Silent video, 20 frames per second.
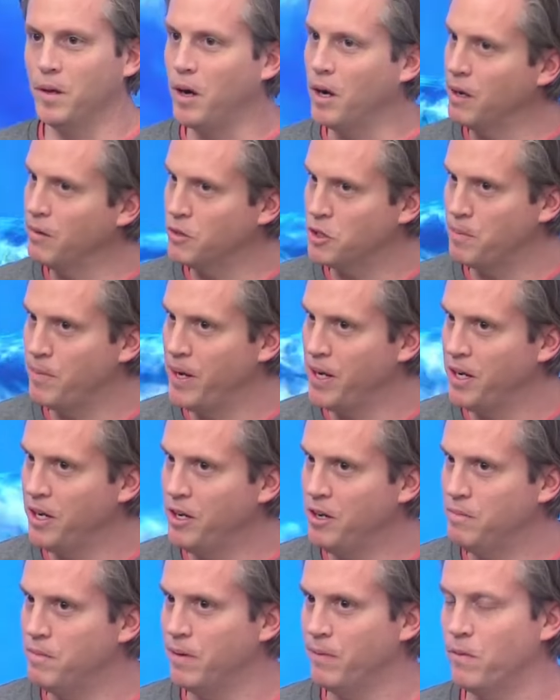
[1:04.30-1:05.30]
I, thought it was a
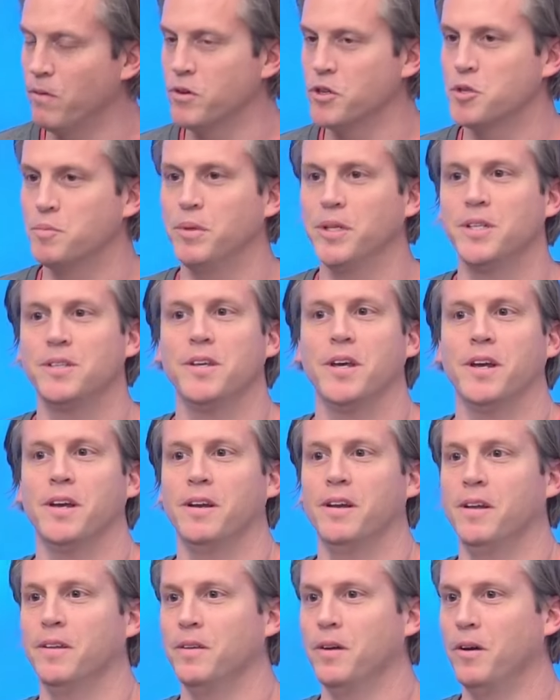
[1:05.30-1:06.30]
mako, but for a split
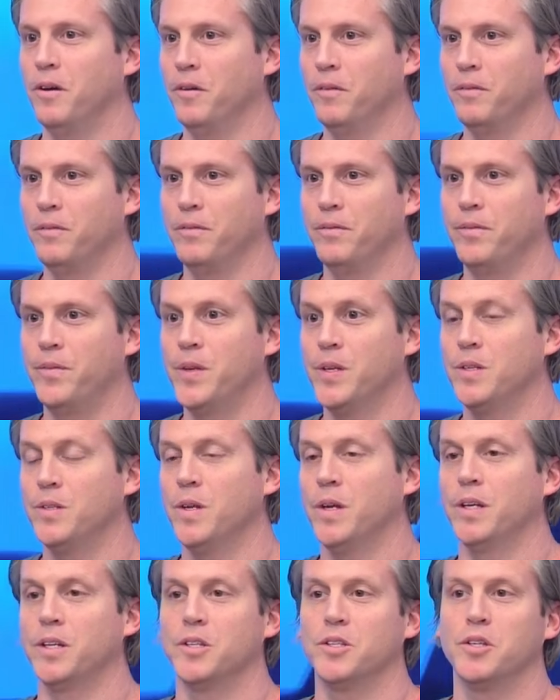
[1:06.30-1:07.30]
second I thought
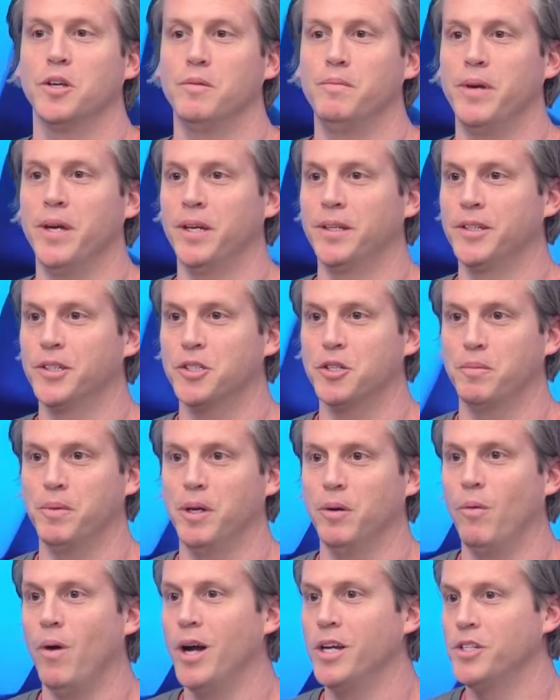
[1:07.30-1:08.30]
this thing is so big this
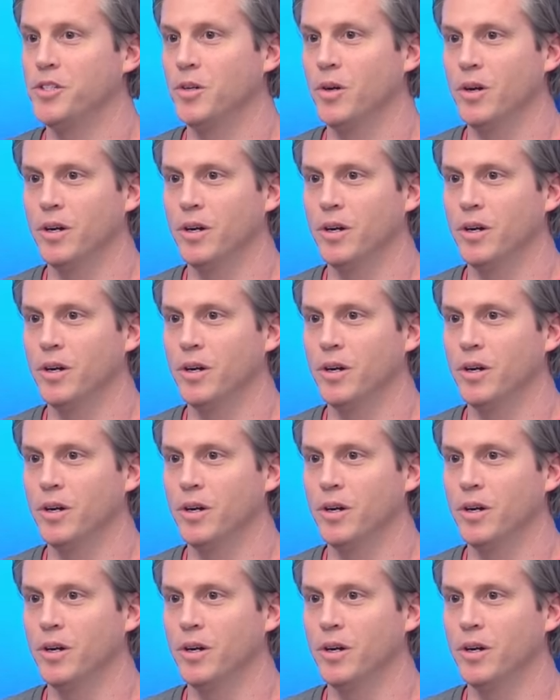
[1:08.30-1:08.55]
could be a white